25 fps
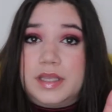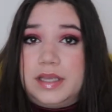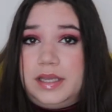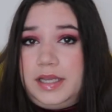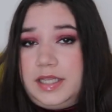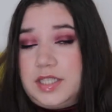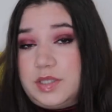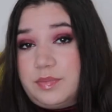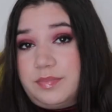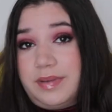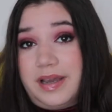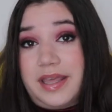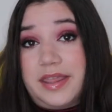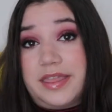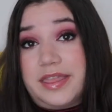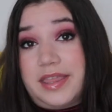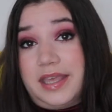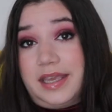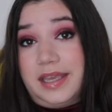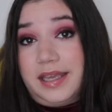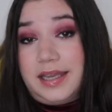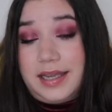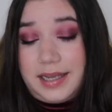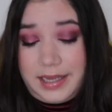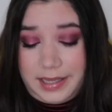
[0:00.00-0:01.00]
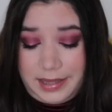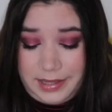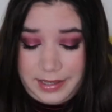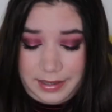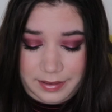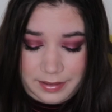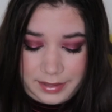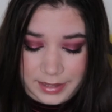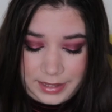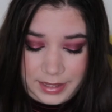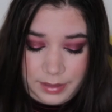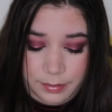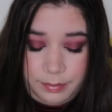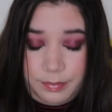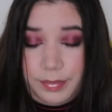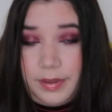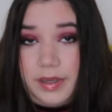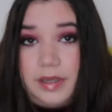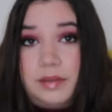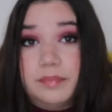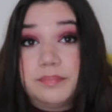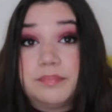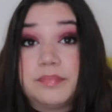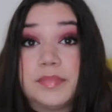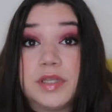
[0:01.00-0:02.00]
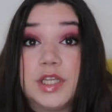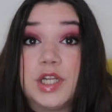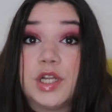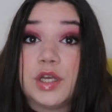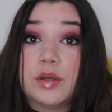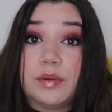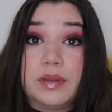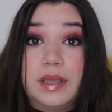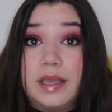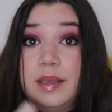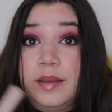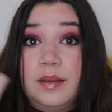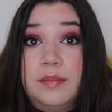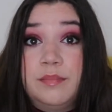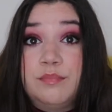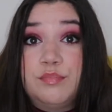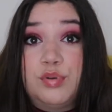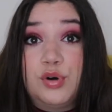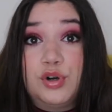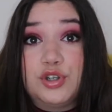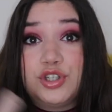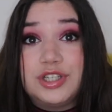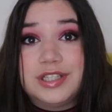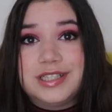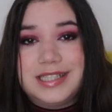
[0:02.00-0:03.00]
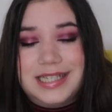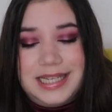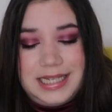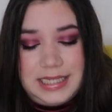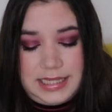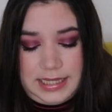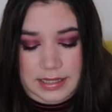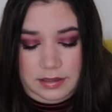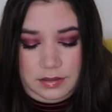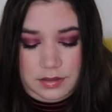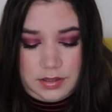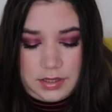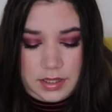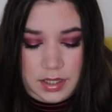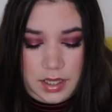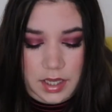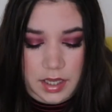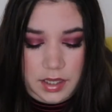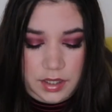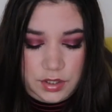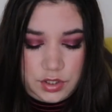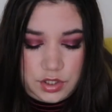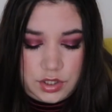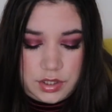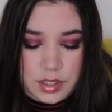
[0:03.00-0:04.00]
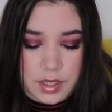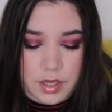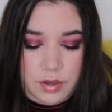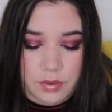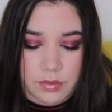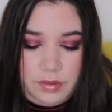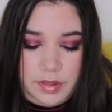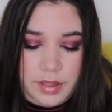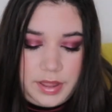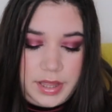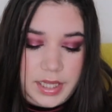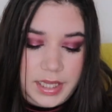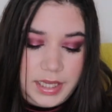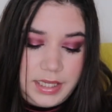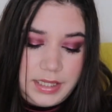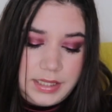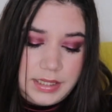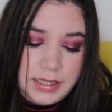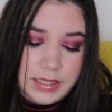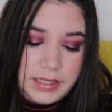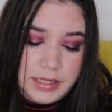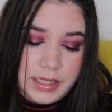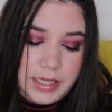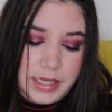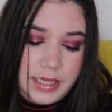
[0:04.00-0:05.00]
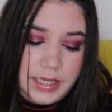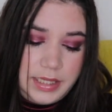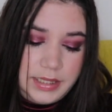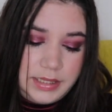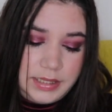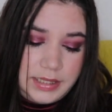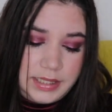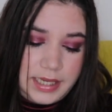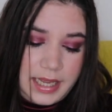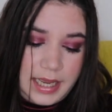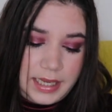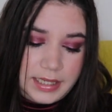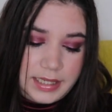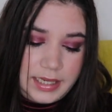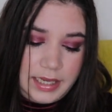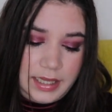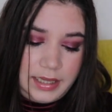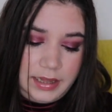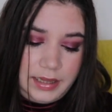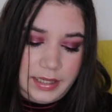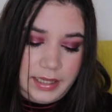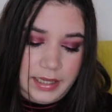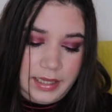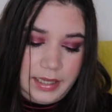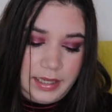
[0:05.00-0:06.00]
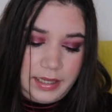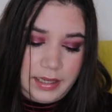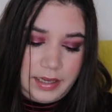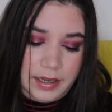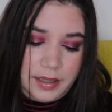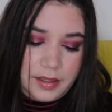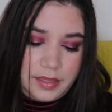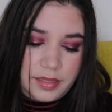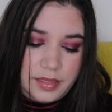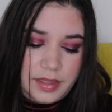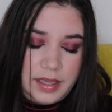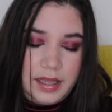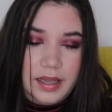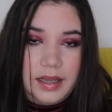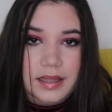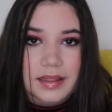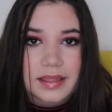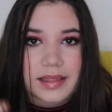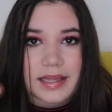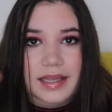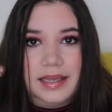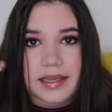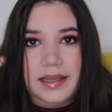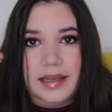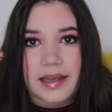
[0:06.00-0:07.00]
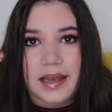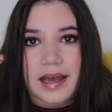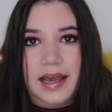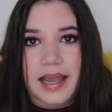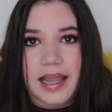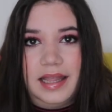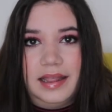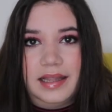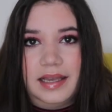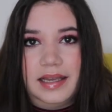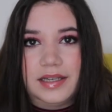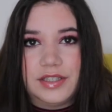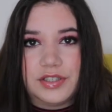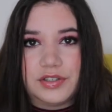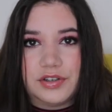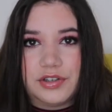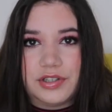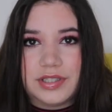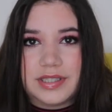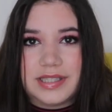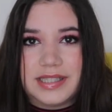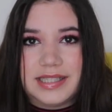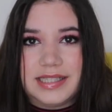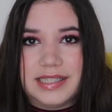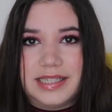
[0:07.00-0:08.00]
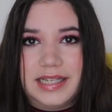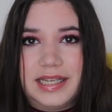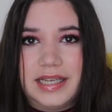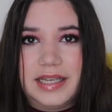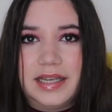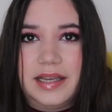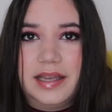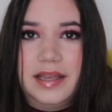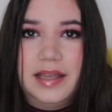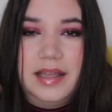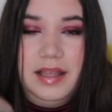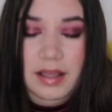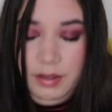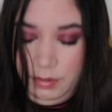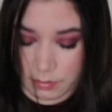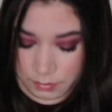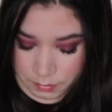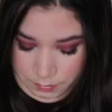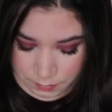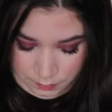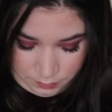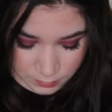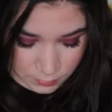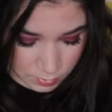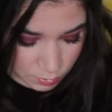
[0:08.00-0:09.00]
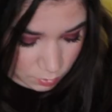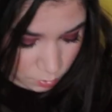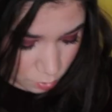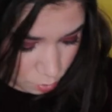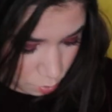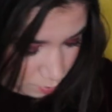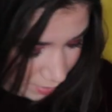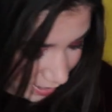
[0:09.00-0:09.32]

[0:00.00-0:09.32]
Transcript: It's my thing, clearly, but you know, important details. So this is technically, I think, like a highlighter stick. Oh